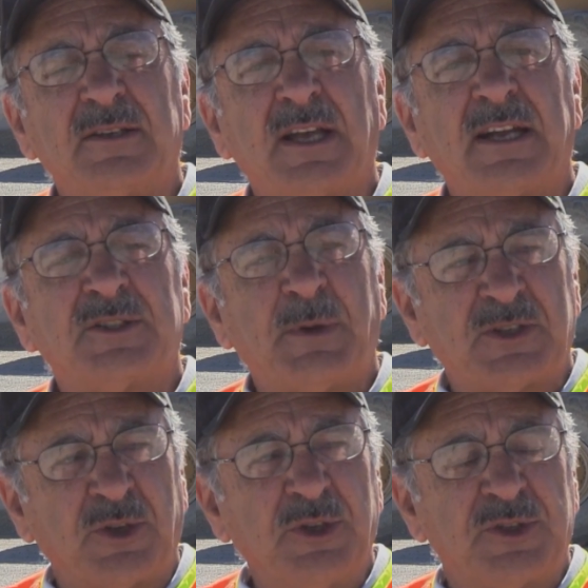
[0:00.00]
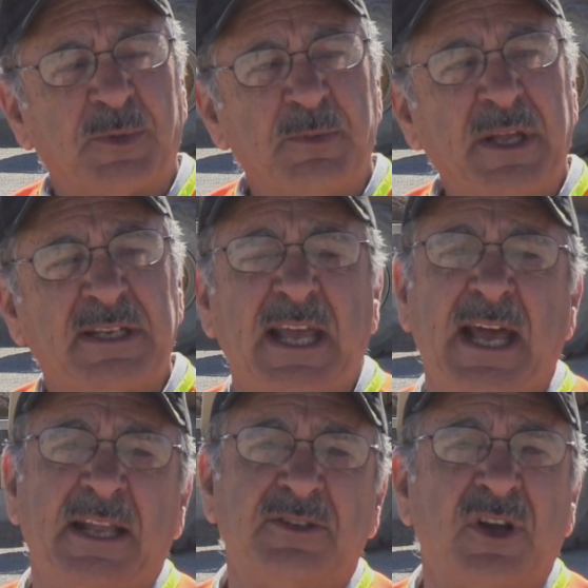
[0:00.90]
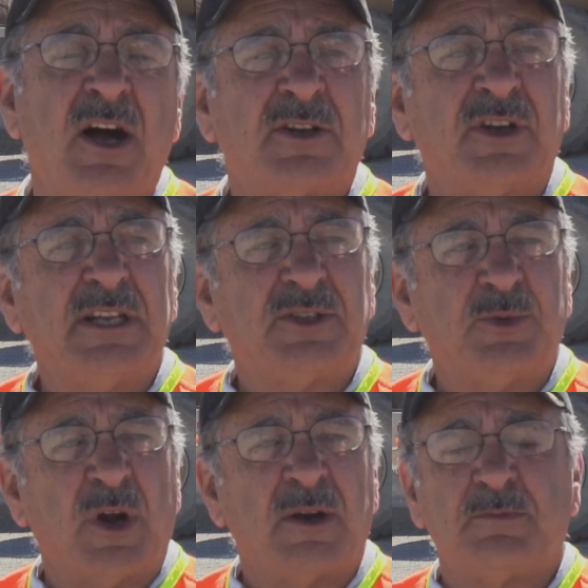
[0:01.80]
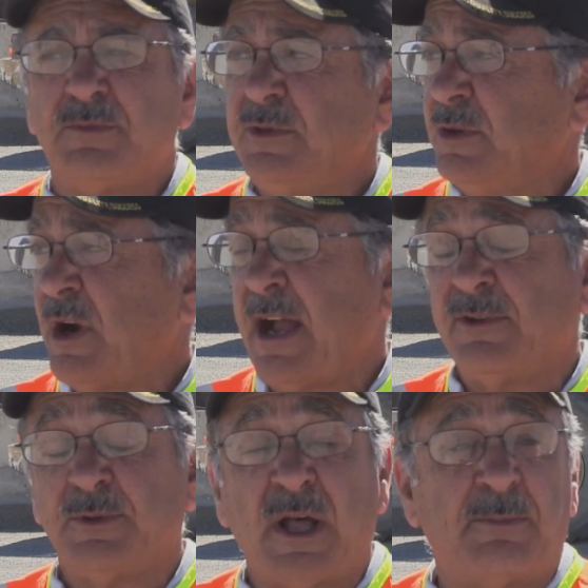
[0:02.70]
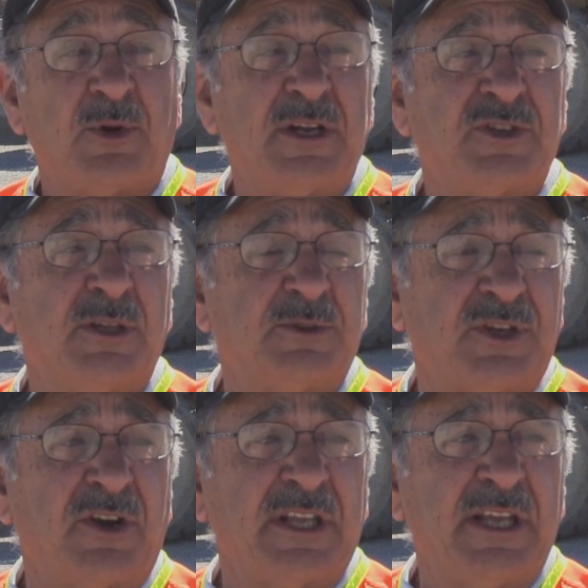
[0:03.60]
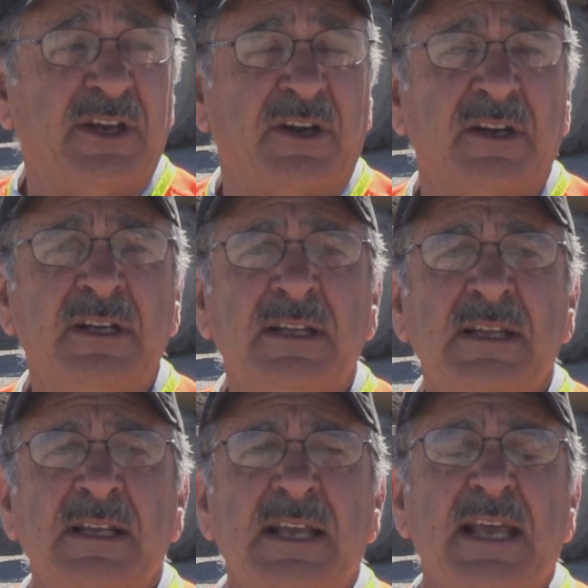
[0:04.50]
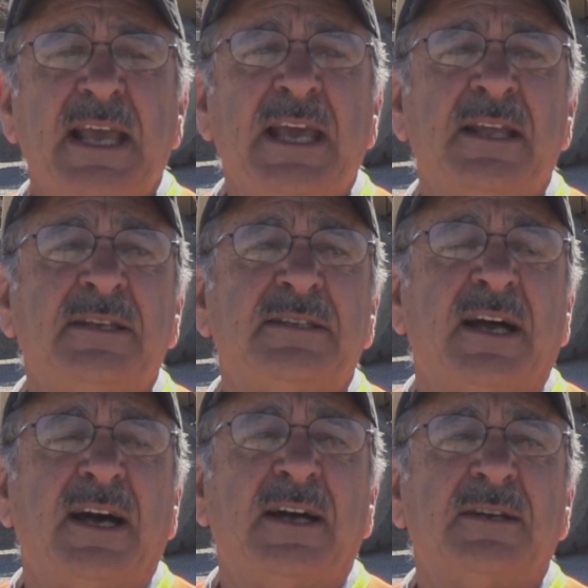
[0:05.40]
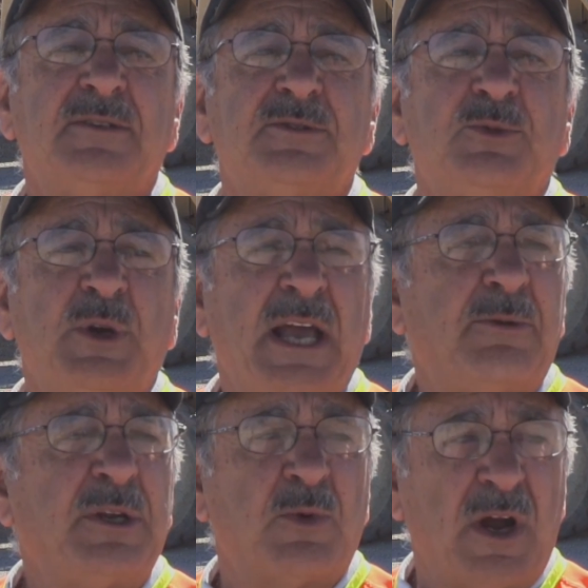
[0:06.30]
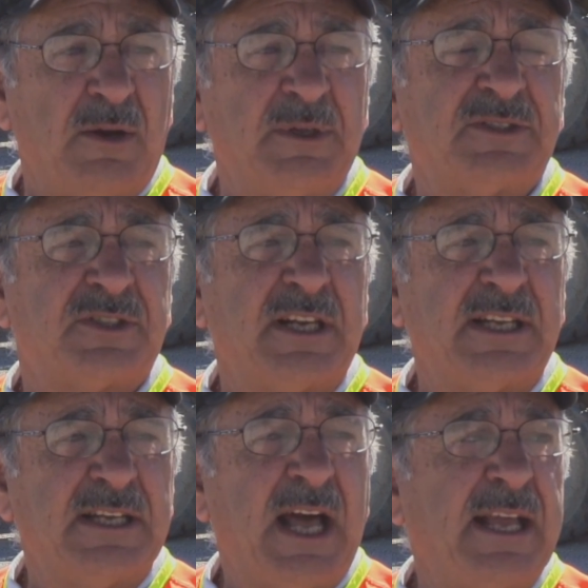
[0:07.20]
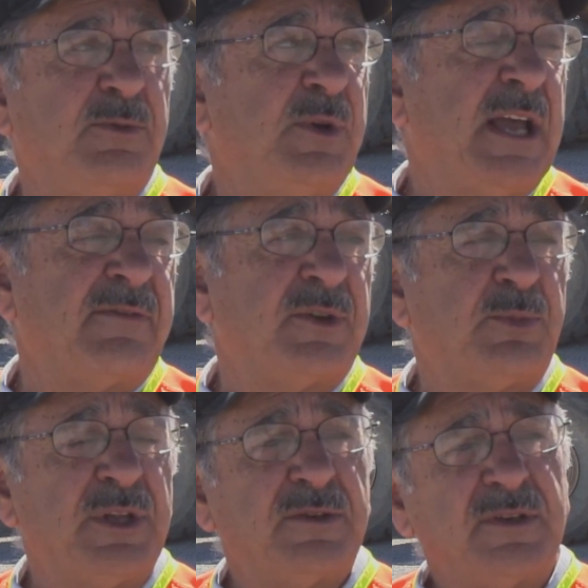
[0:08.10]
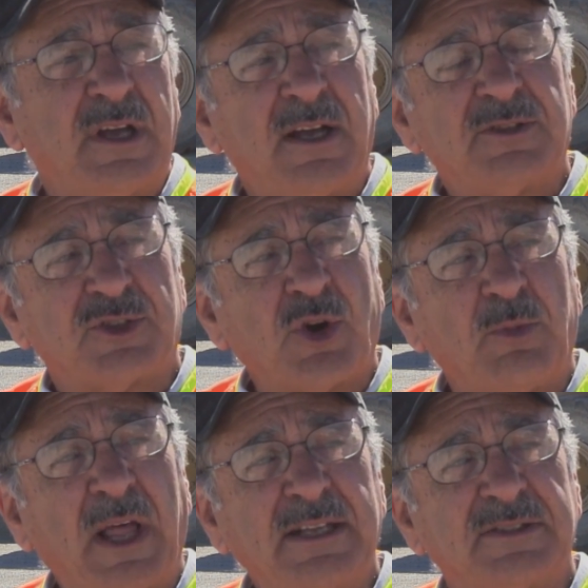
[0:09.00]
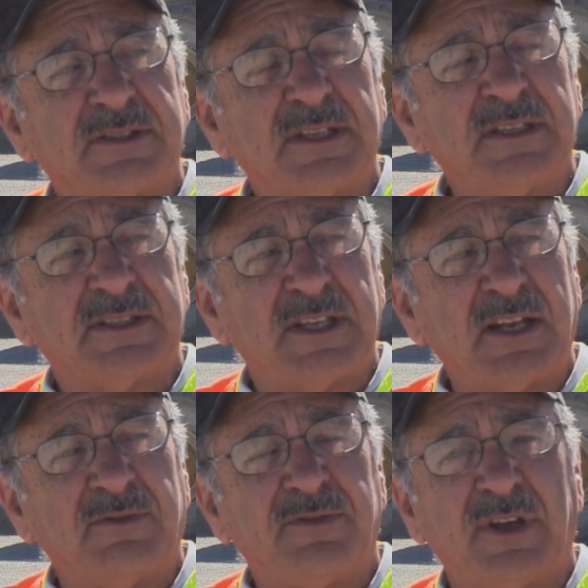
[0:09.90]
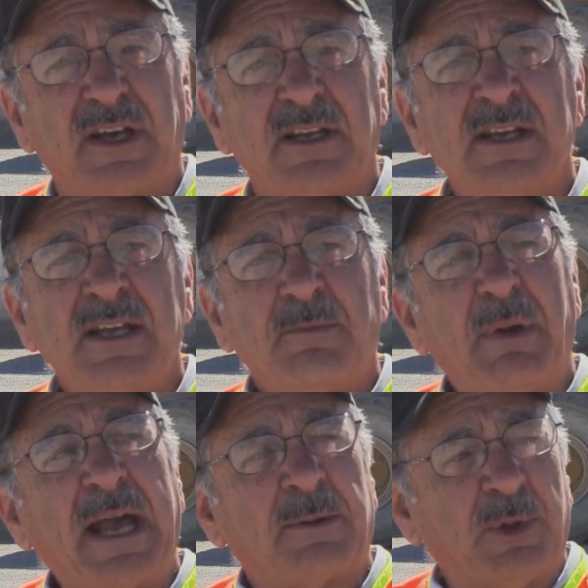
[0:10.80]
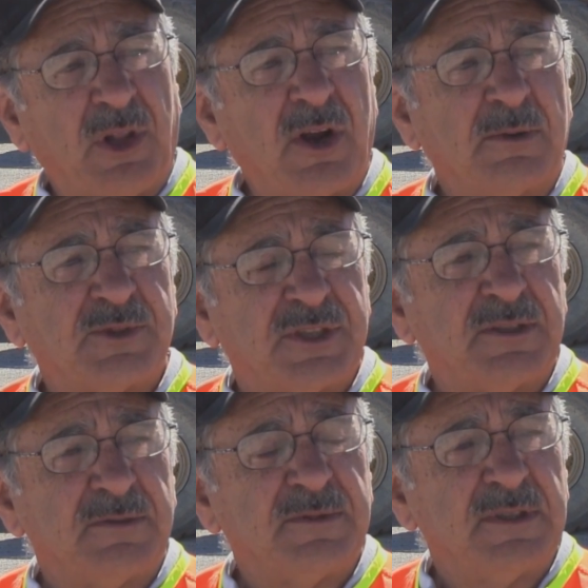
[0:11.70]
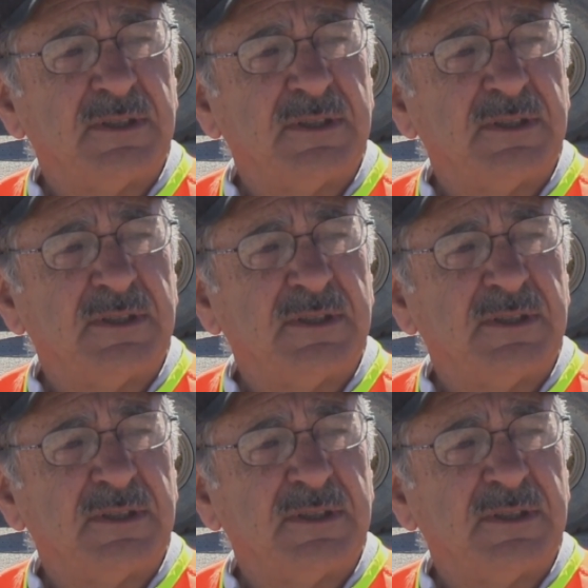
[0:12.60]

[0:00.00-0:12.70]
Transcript: got a special use permit to add concrete to our gravel operation that was already here. And we had requirements that at night we have to put strobe lights instead of backup alarms to